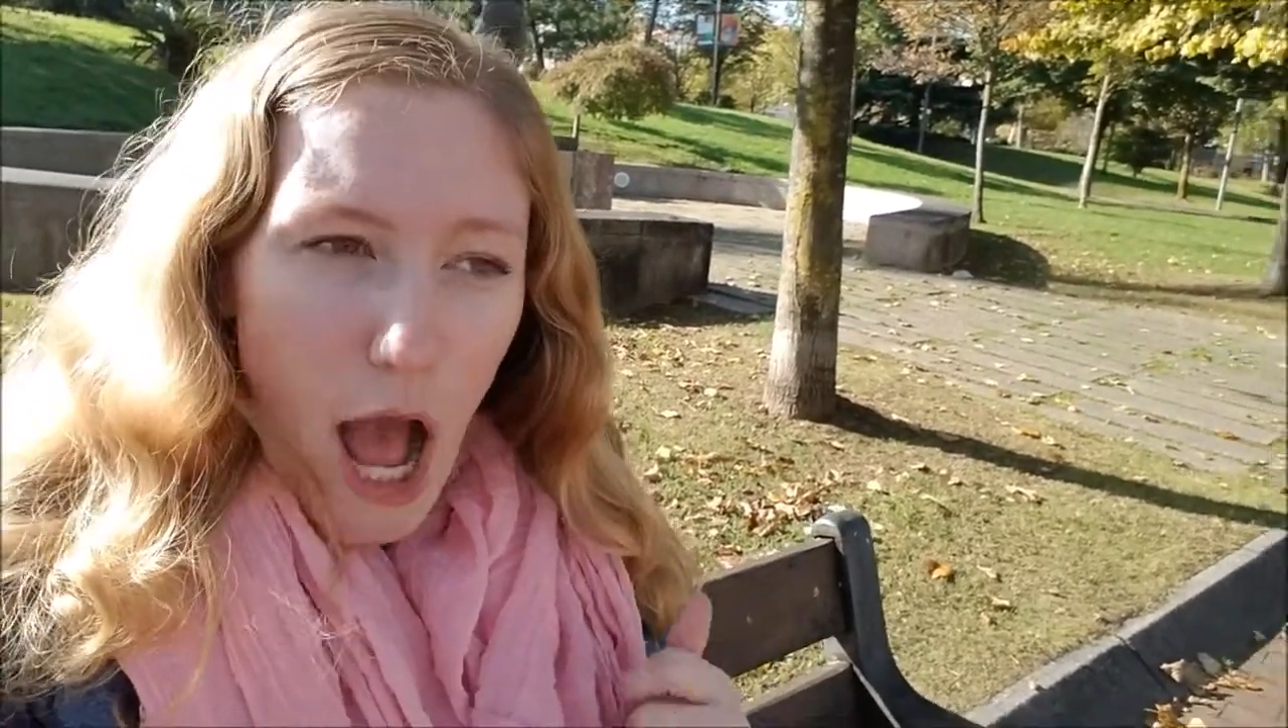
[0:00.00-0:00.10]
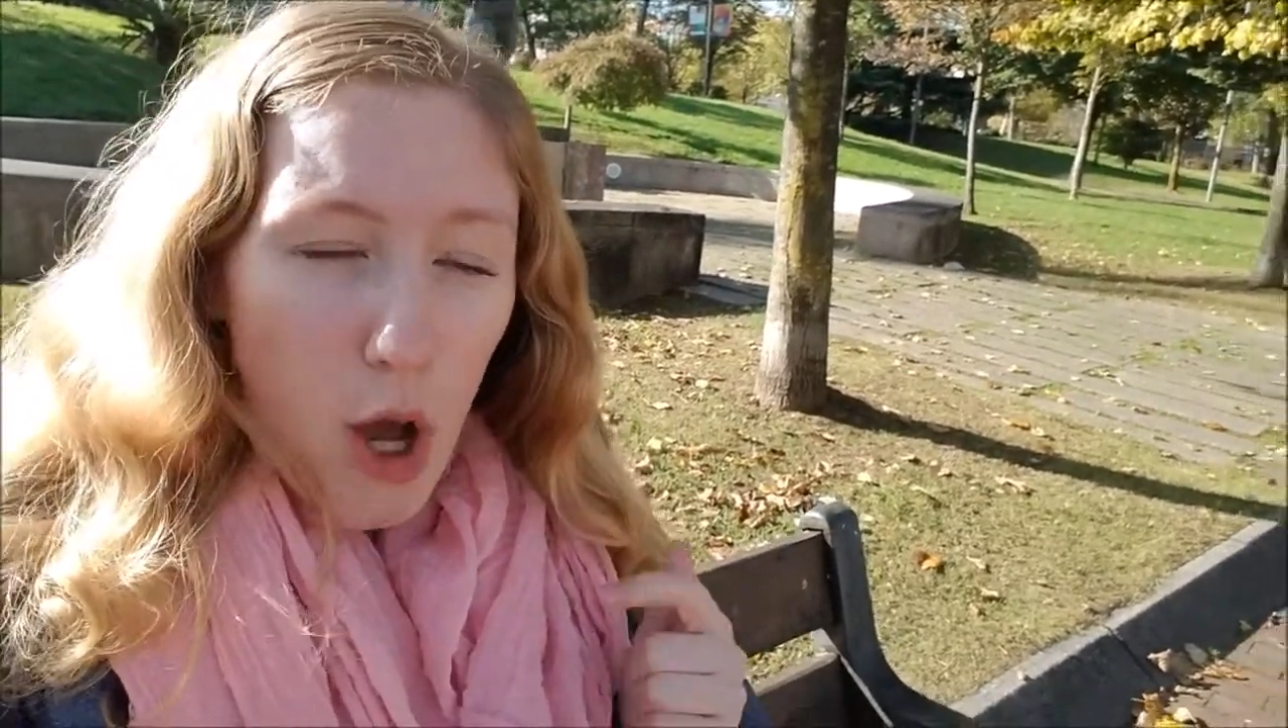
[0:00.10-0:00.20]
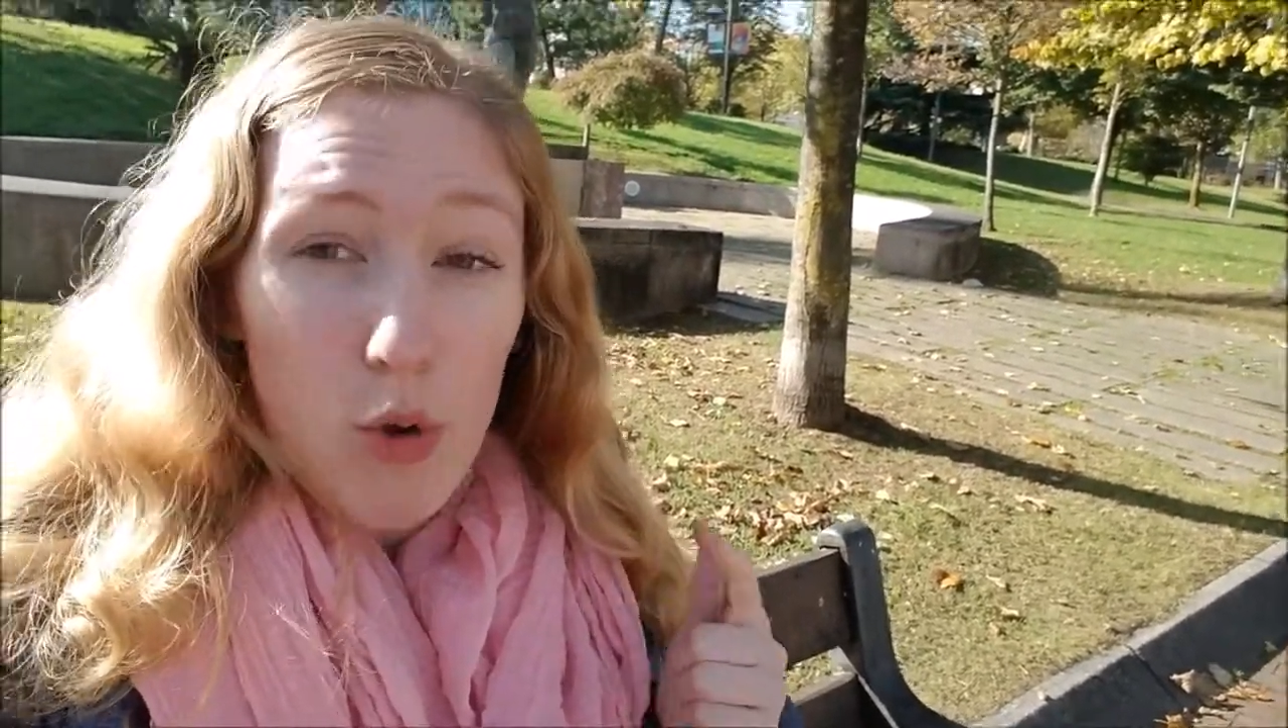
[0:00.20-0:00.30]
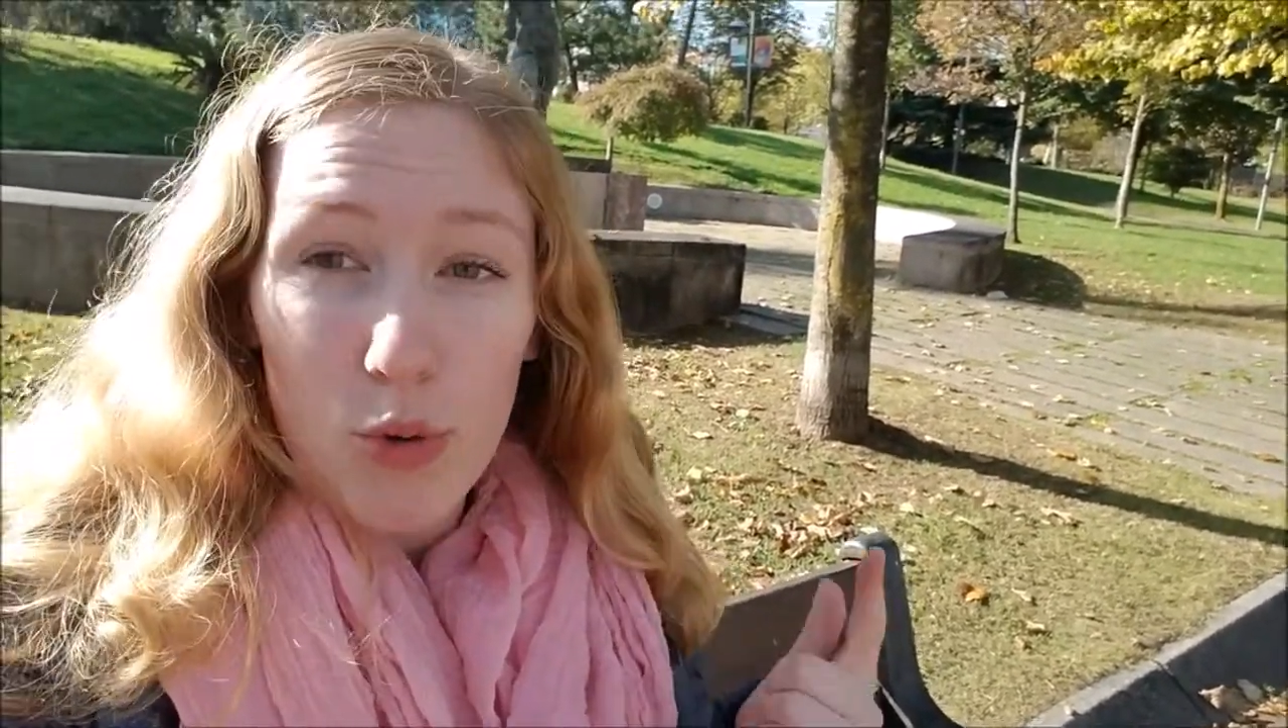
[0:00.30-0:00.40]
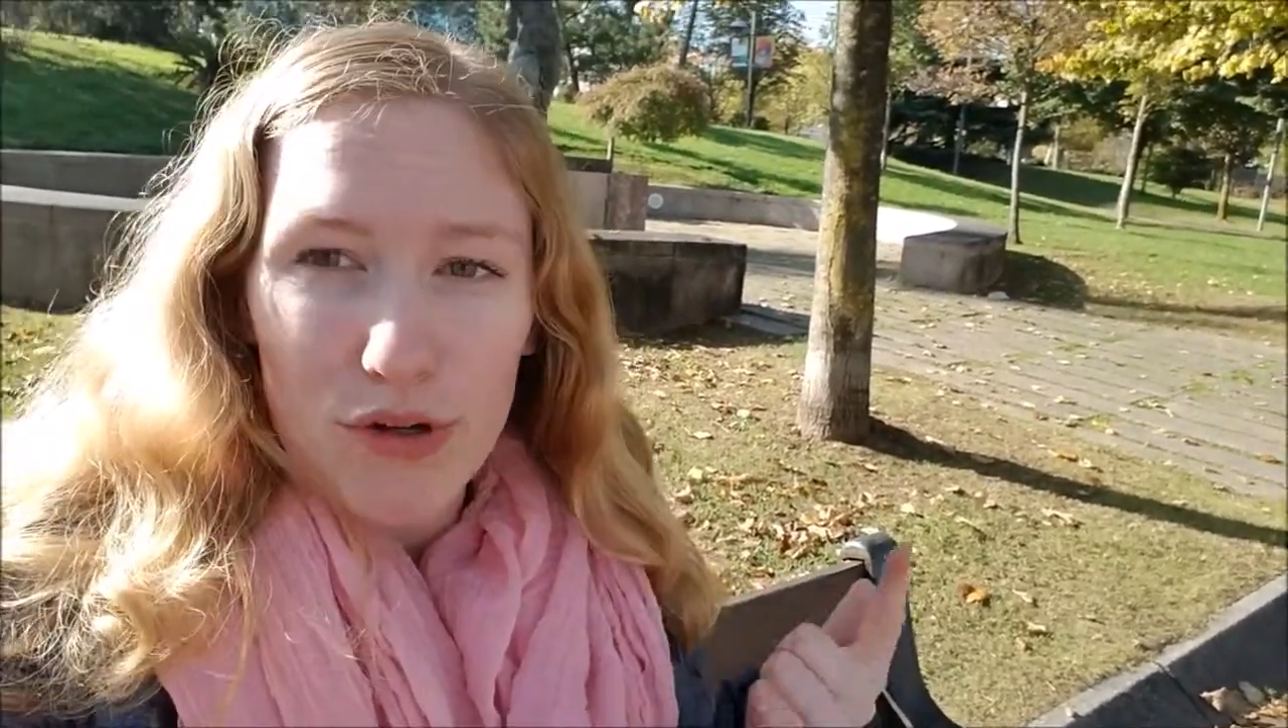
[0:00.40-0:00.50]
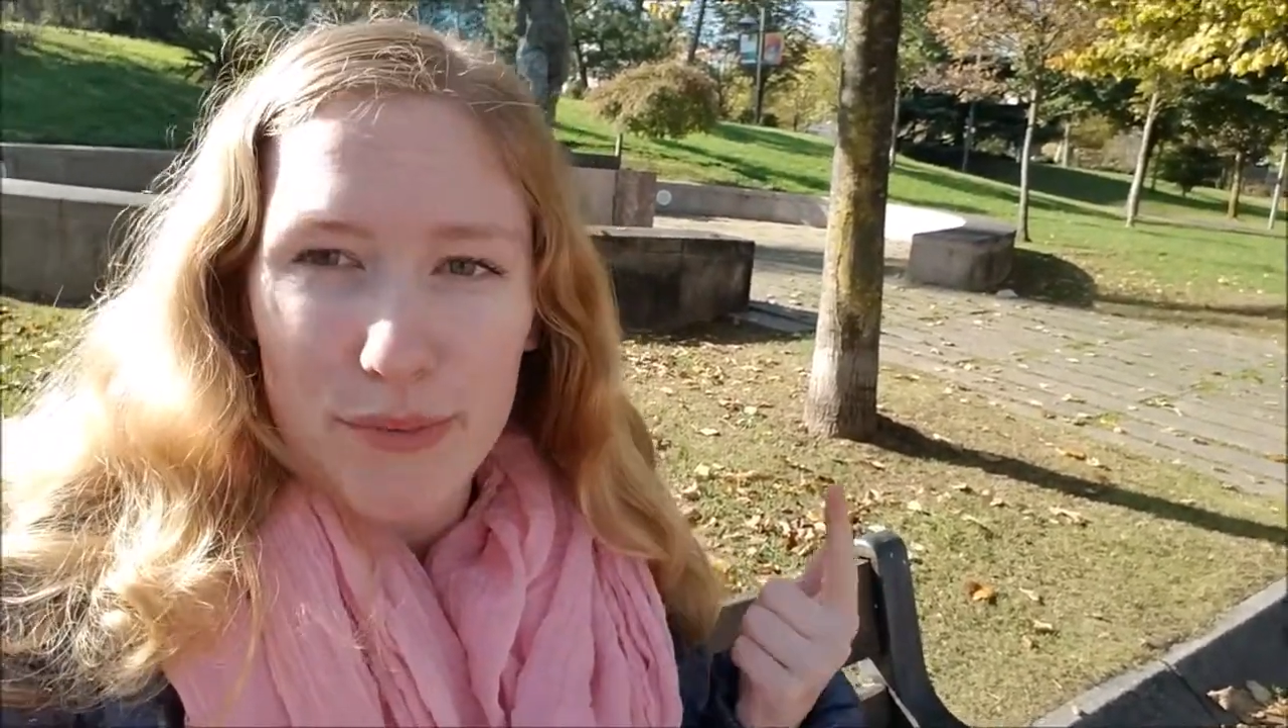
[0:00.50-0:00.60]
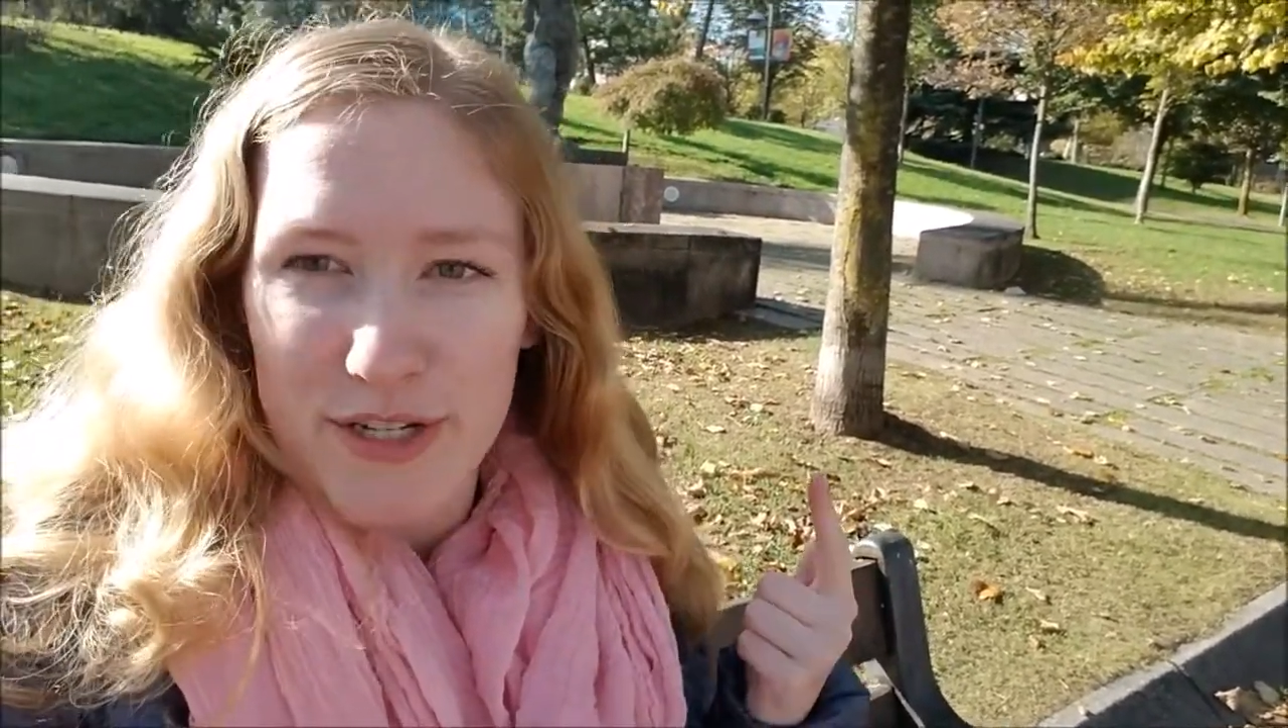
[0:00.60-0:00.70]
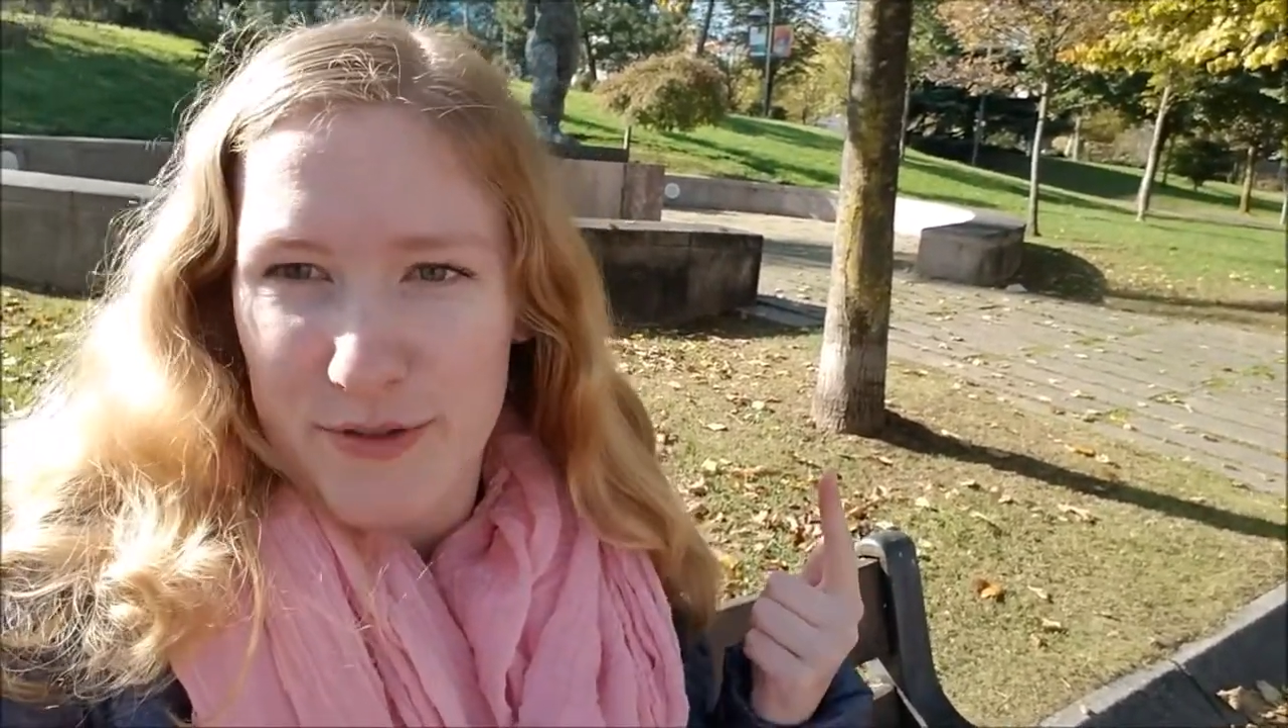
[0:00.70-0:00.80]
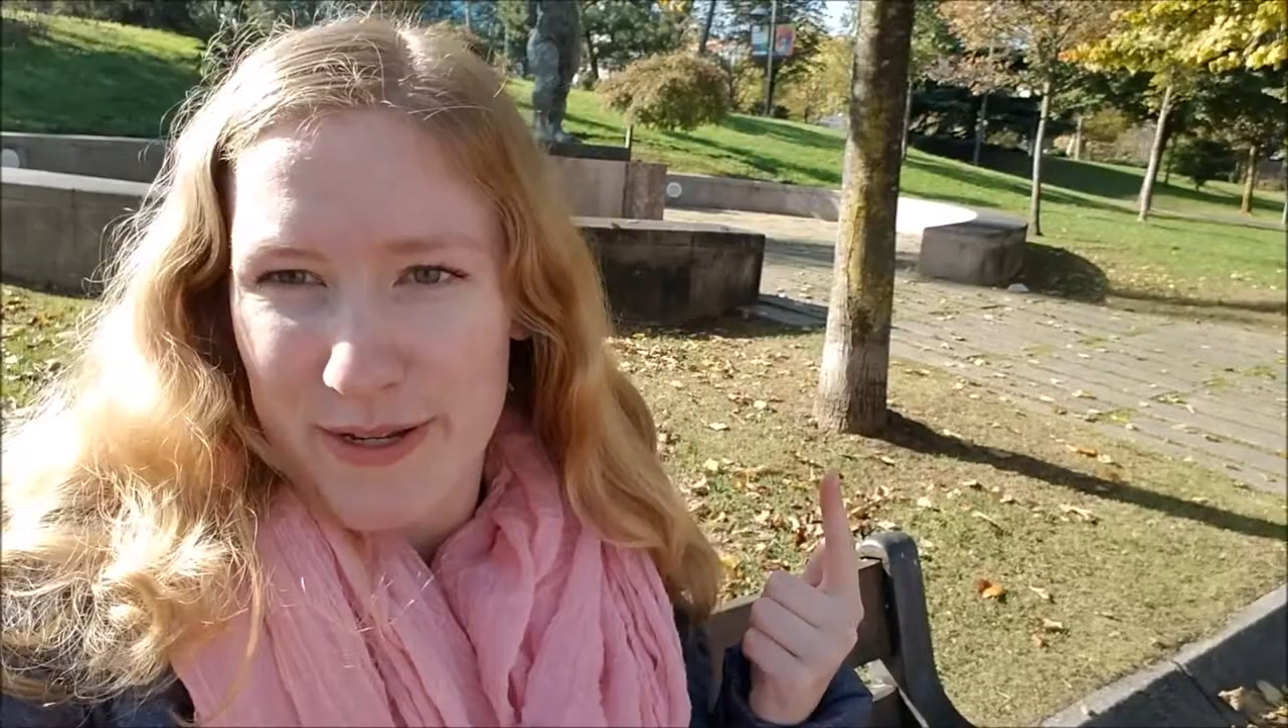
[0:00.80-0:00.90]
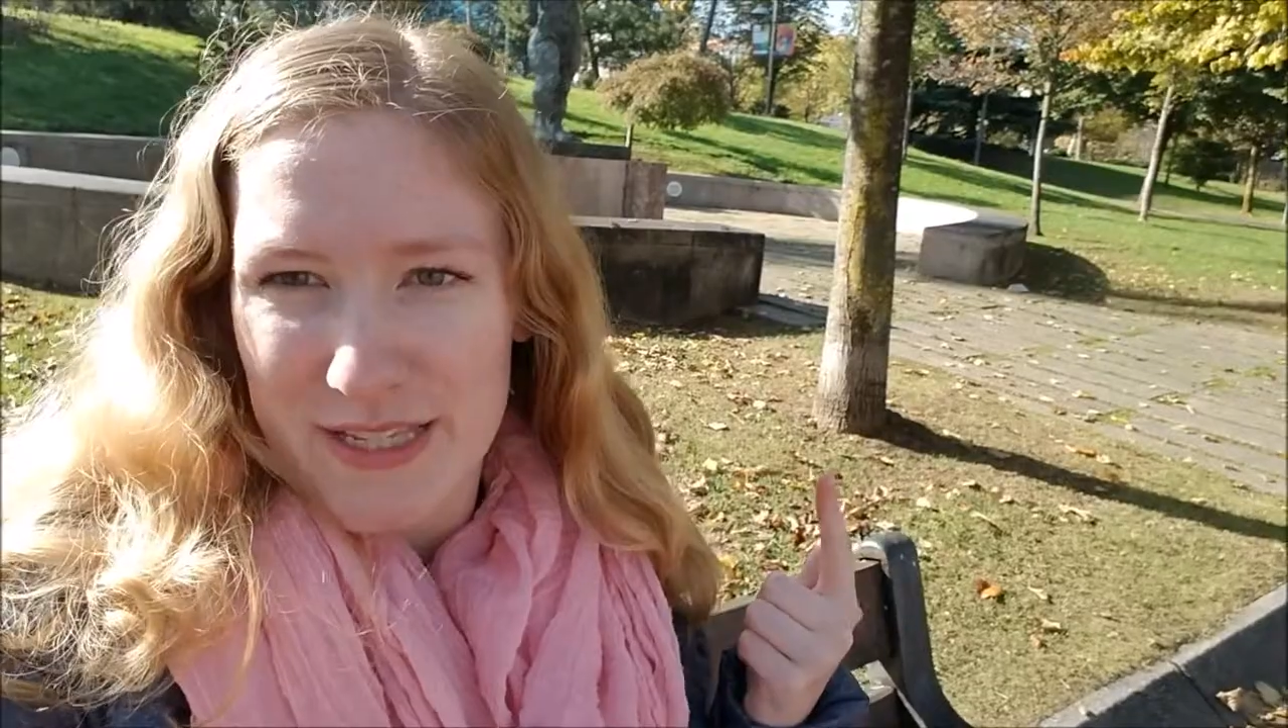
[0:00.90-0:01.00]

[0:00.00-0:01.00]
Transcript: agur, which